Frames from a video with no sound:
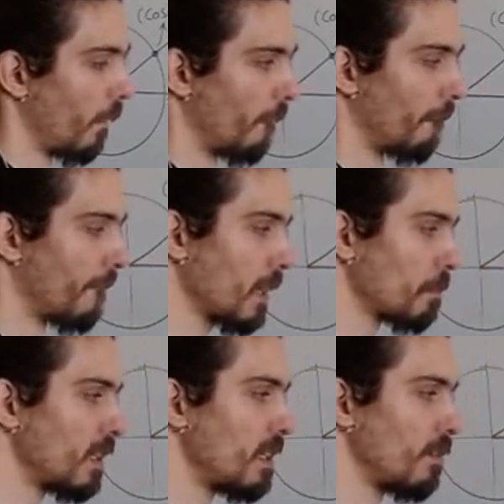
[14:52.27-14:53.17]
Let me
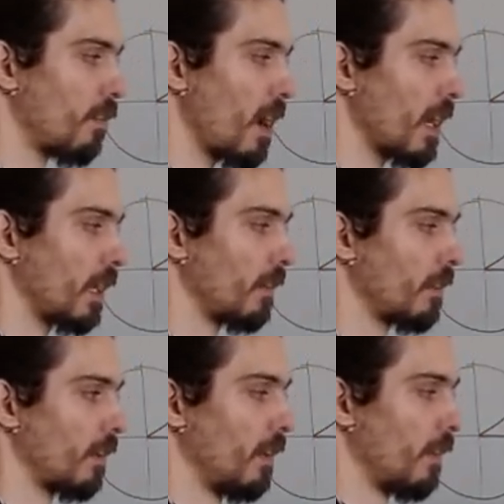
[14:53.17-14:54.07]
divide
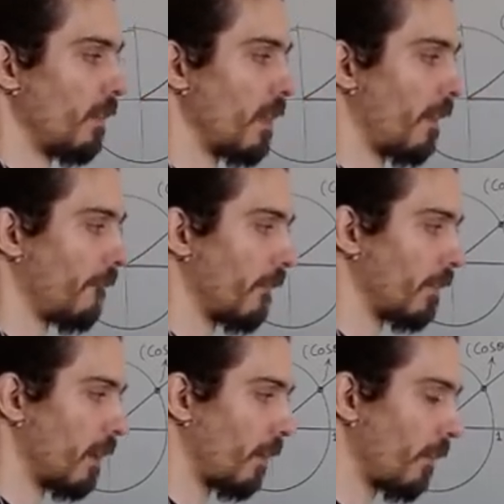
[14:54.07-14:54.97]
the, the
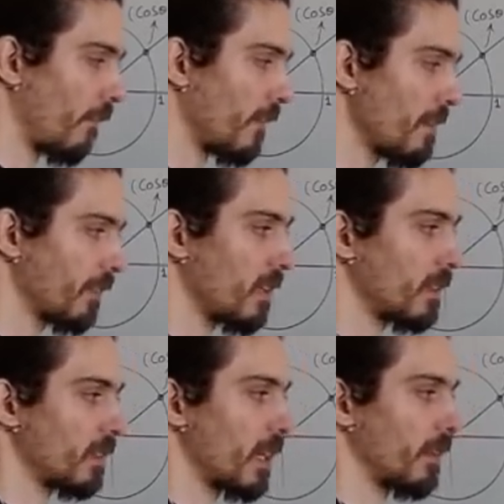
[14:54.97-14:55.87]
left-hand
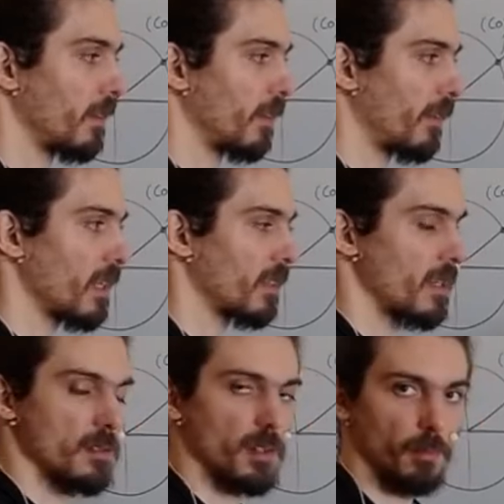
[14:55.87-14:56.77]
side and the right-hand
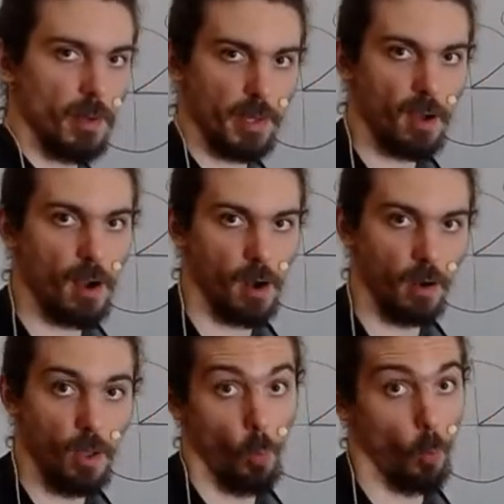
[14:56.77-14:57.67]
side by r.
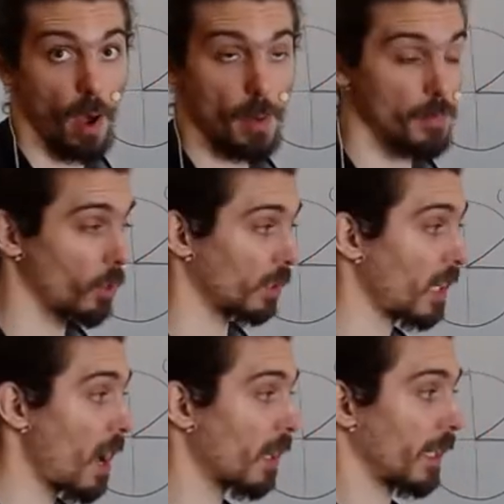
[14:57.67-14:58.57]
Why? Because
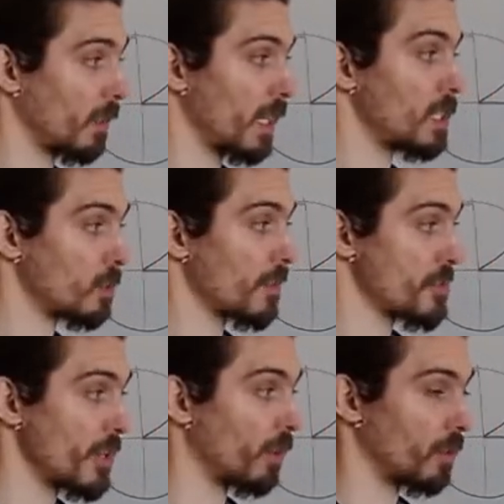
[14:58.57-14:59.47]
r can, is not
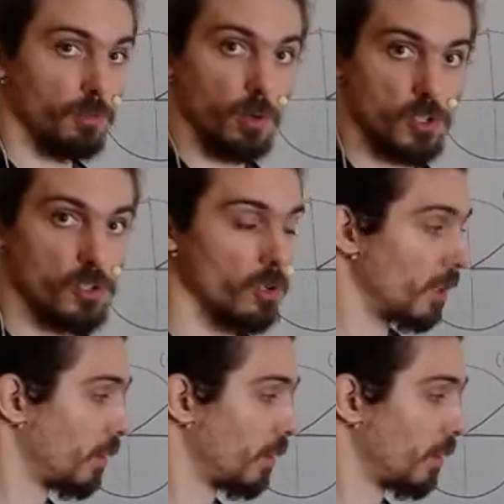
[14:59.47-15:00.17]
zero for sure.